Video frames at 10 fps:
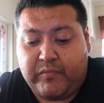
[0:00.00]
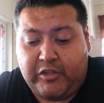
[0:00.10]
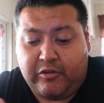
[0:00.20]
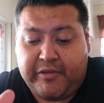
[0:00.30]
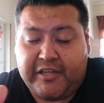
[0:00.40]

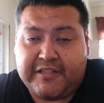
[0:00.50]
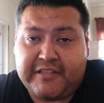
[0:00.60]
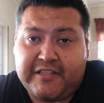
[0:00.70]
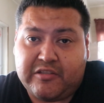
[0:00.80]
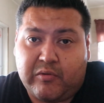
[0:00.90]
You know, because
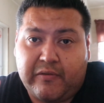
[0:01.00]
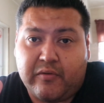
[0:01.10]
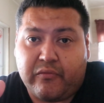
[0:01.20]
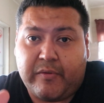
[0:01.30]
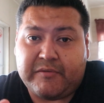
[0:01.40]
it is
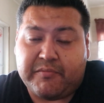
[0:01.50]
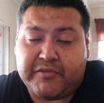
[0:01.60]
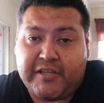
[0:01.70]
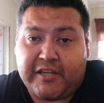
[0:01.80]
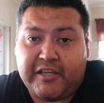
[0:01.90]
24 frames per
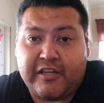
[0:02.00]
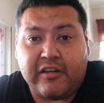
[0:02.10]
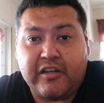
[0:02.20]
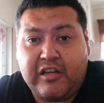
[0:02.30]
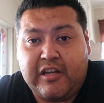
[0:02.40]
second,
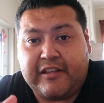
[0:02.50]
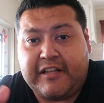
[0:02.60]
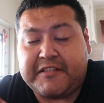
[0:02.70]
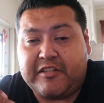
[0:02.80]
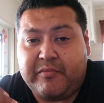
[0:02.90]

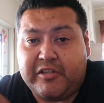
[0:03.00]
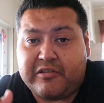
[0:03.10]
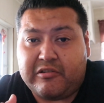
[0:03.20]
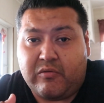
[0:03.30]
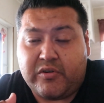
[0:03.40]
that's going to be a
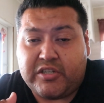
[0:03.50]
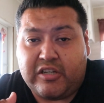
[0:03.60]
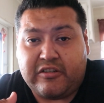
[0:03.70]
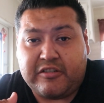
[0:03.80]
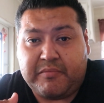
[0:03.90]
slower
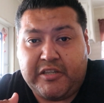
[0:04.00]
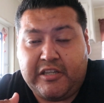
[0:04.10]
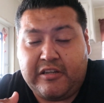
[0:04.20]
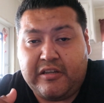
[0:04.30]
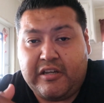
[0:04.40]
shutter
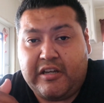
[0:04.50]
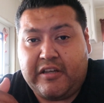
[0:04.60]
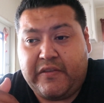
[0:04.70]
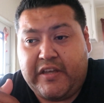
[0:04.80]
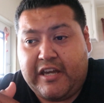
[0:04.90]
speed
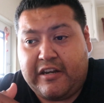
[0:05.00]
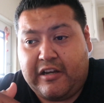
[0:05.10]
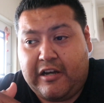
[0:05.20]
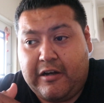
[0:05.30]
that